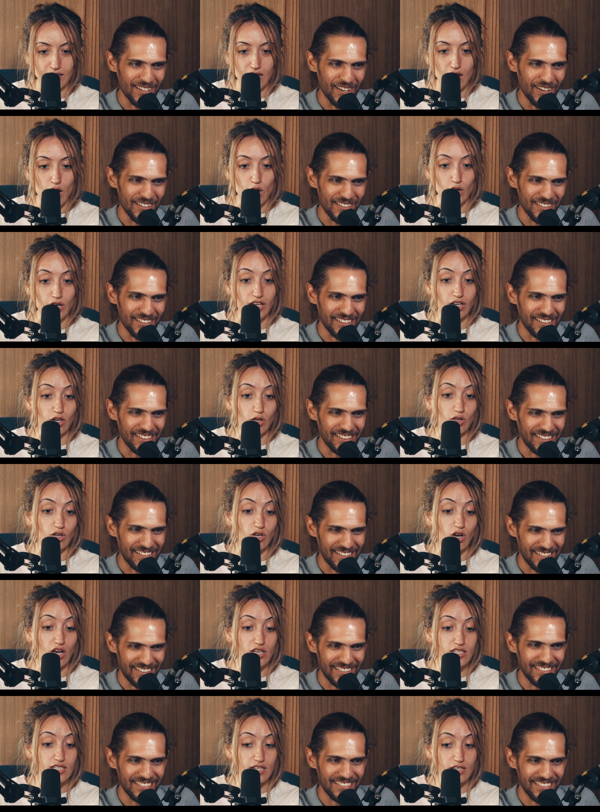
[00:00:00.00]
Speaker 1: so...
Speaker 2: Okay, no, the
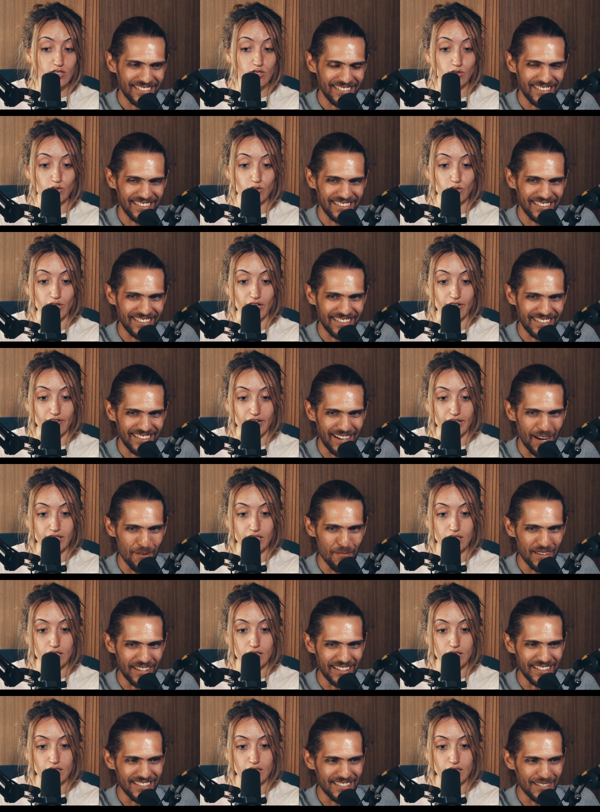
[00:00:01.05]
cast does look good, Aaron.
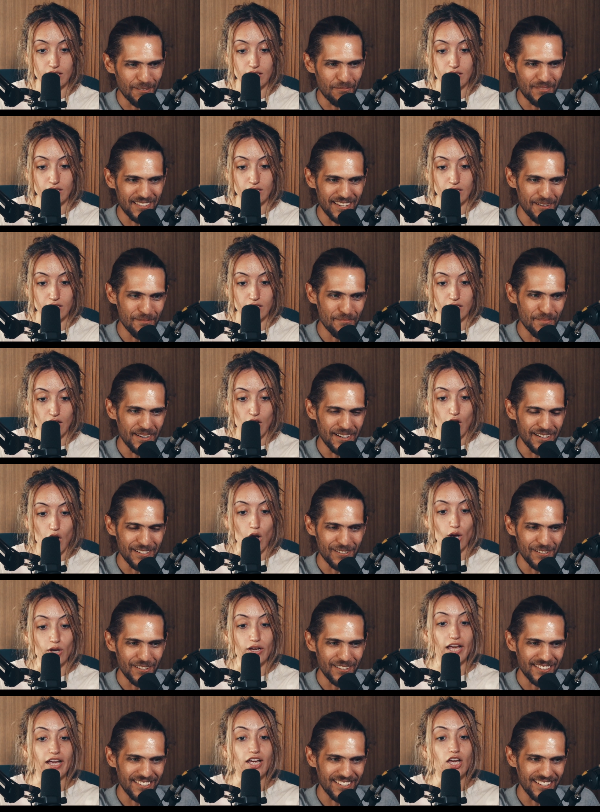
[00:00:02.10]
Speaker 1: Coming in
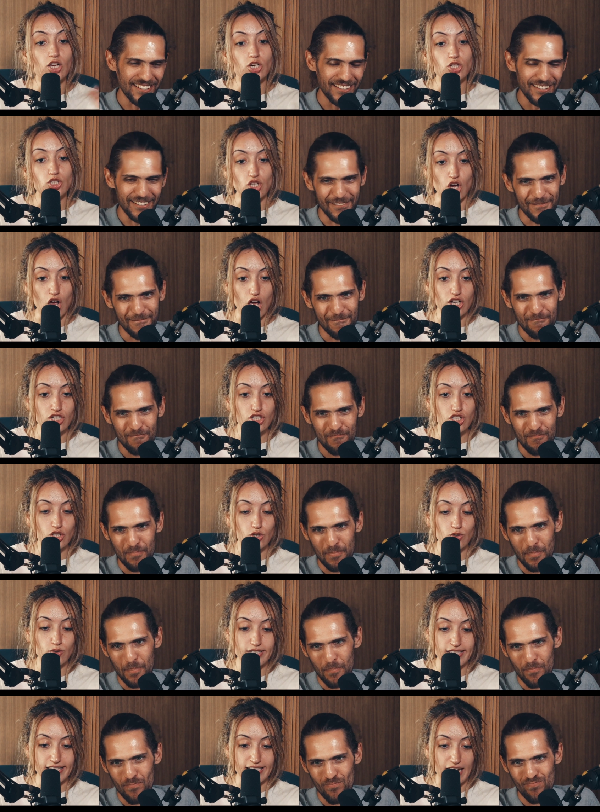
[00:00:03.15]
September.
Speaker 2: Okay, thirteenth. Josh,
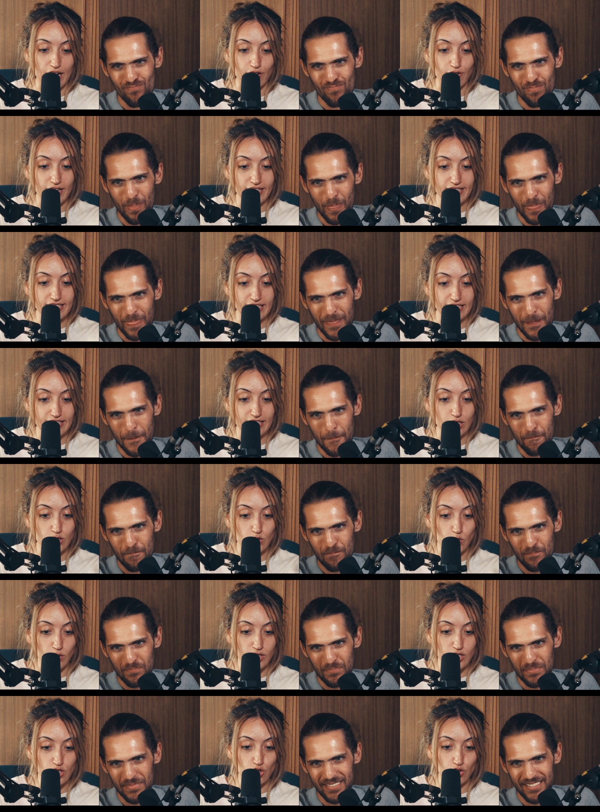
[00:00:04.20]
who's the director,
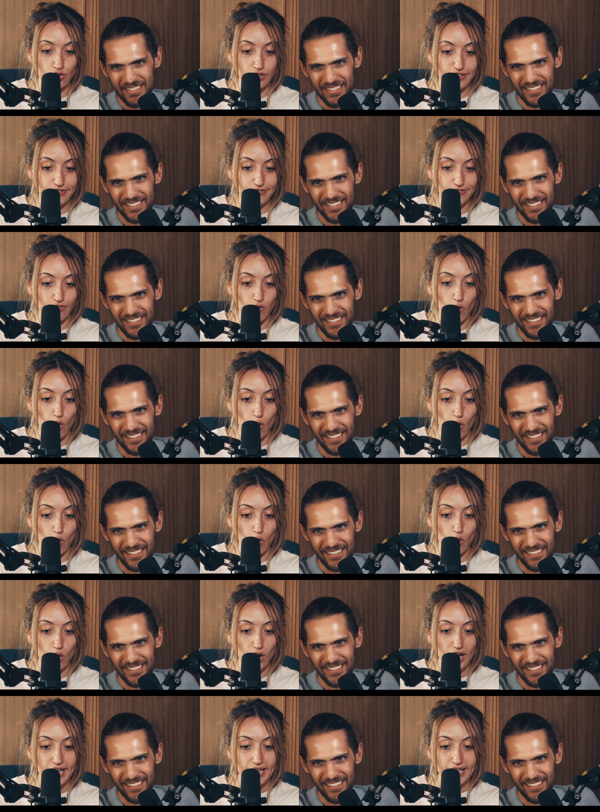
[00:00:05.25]
did Toy Story
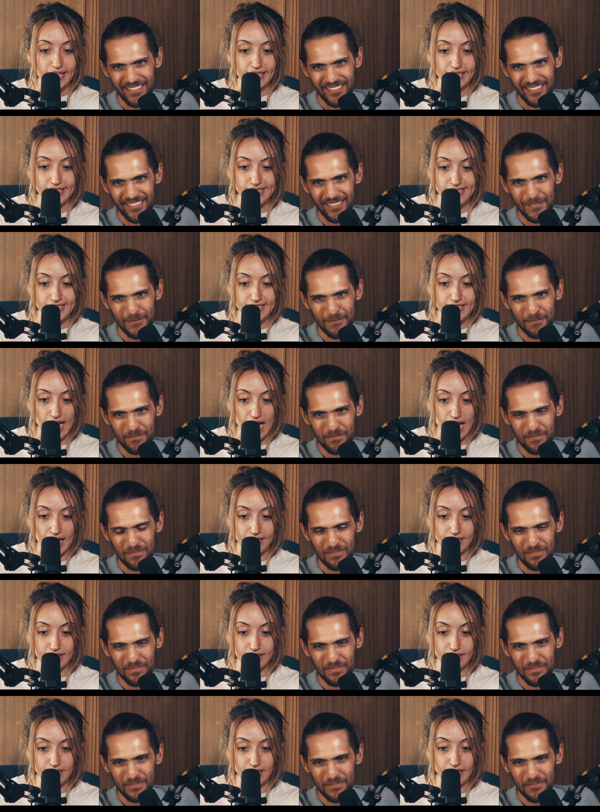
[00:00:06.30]
four. He's
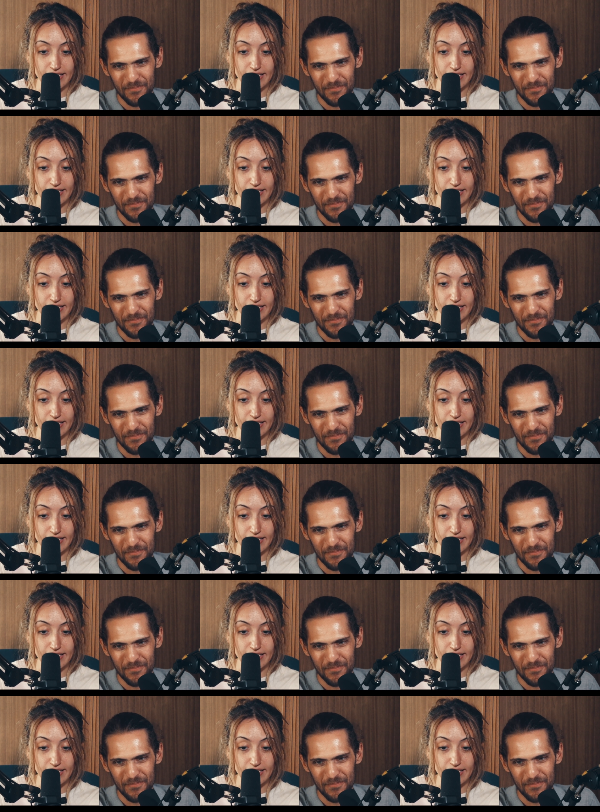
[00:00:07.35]
done